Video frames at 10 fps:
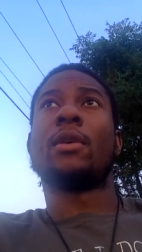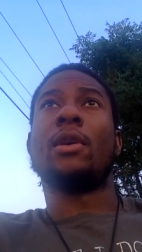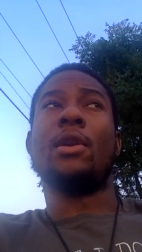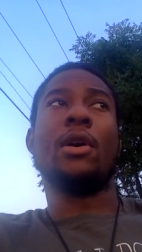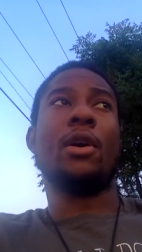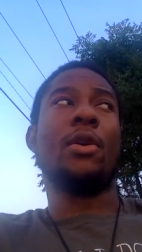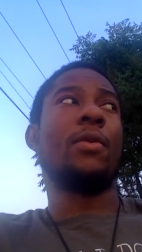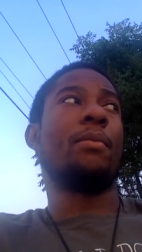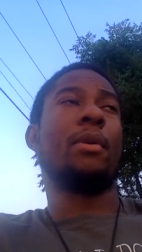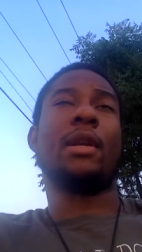
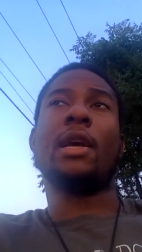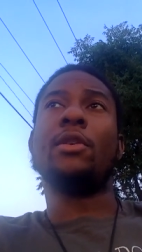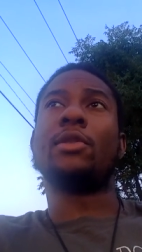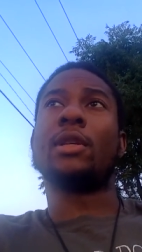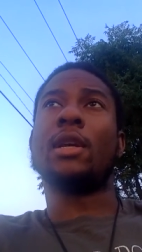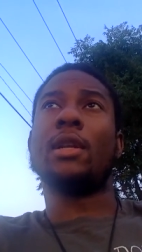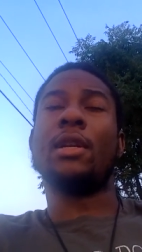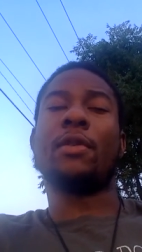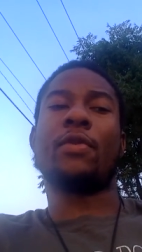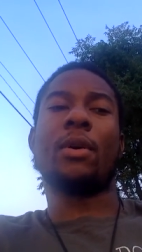but they used to get it
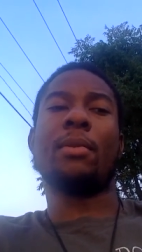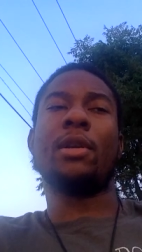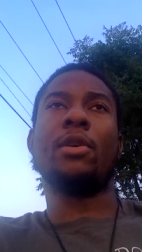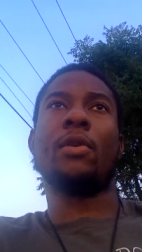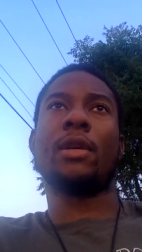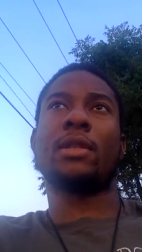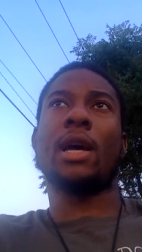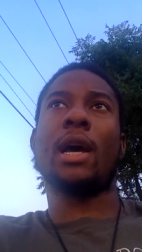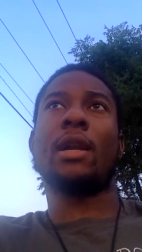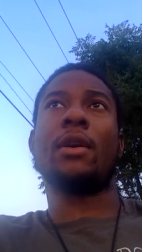in the form of the US
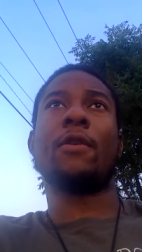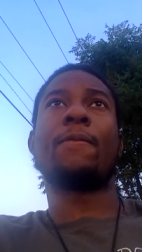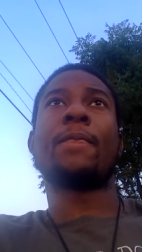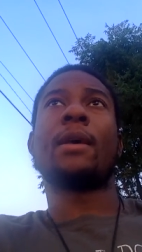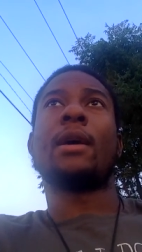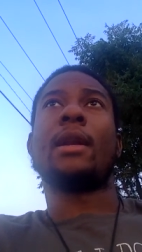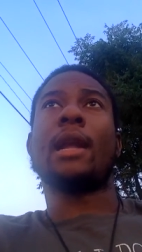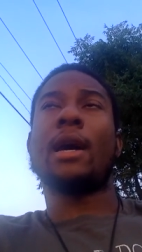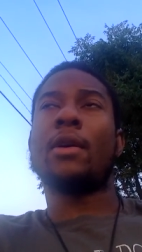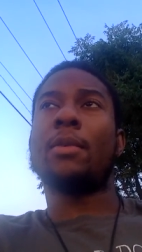dollar.
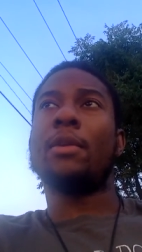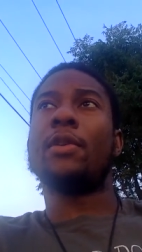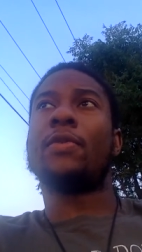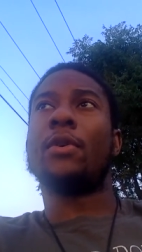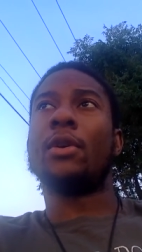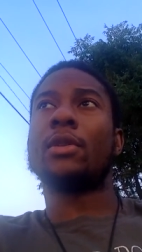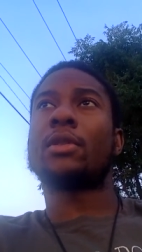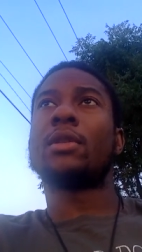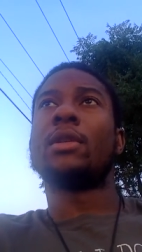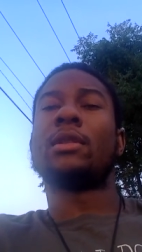Now they're being
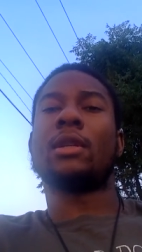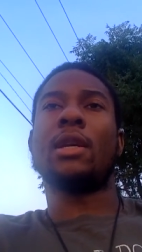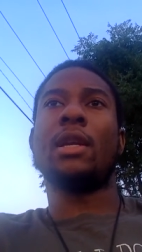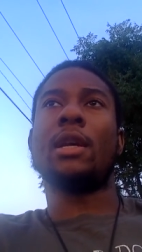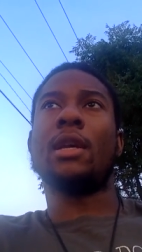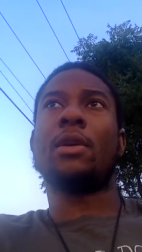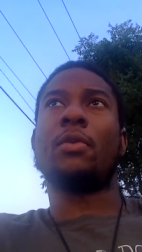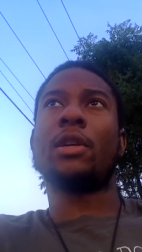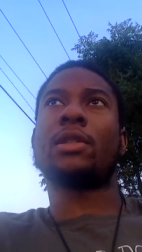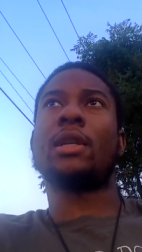forced to get it in a
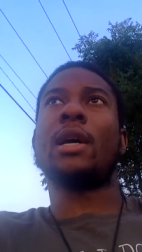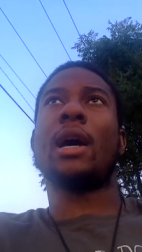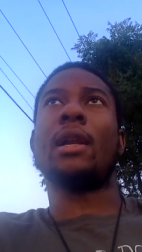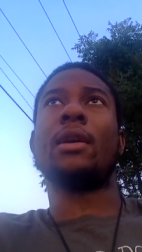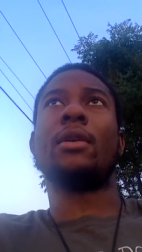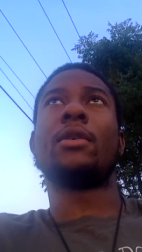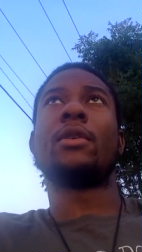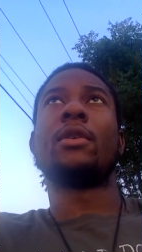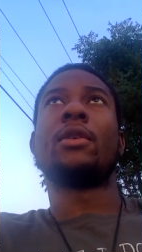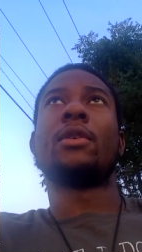Russian dollar.
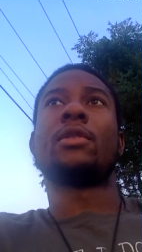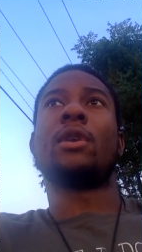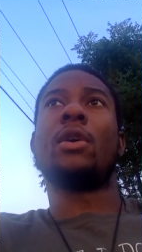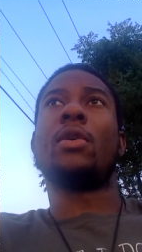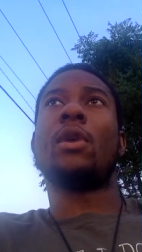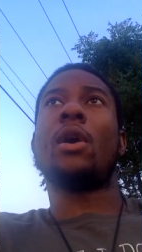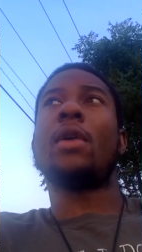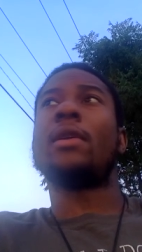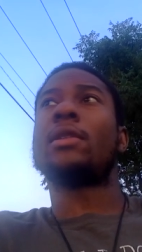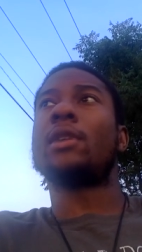So all
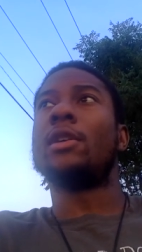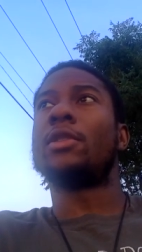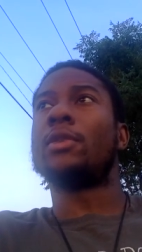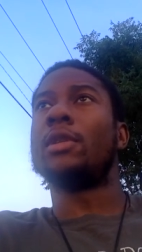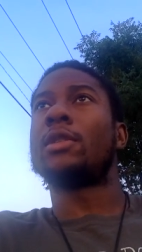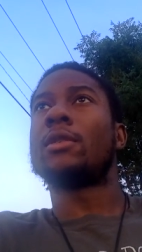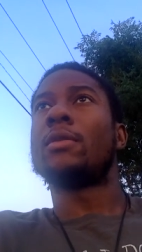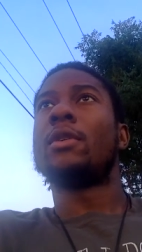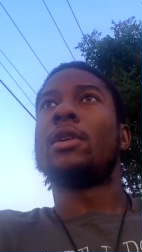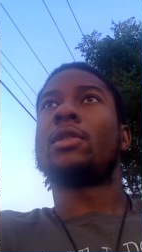these countries
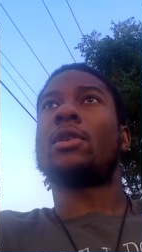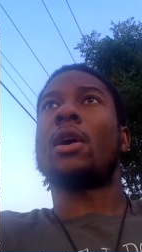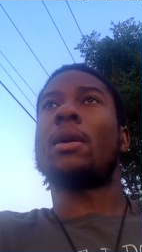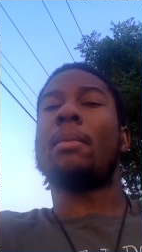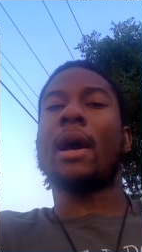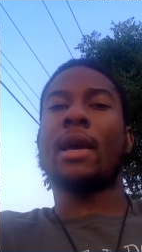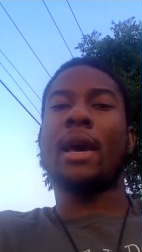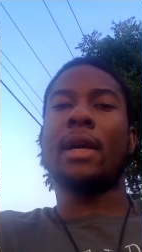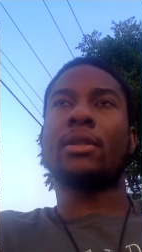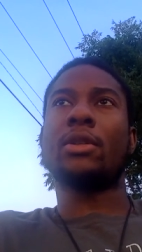starting to buy
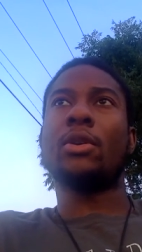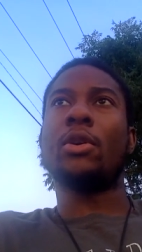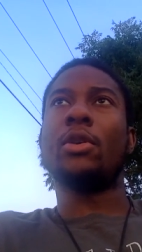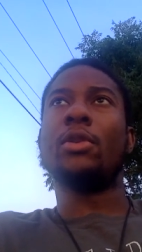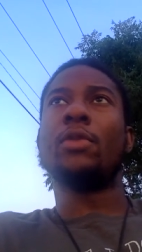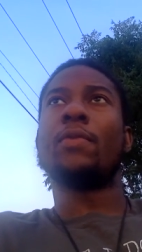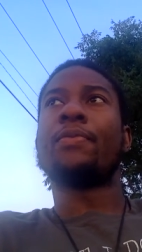gas and oil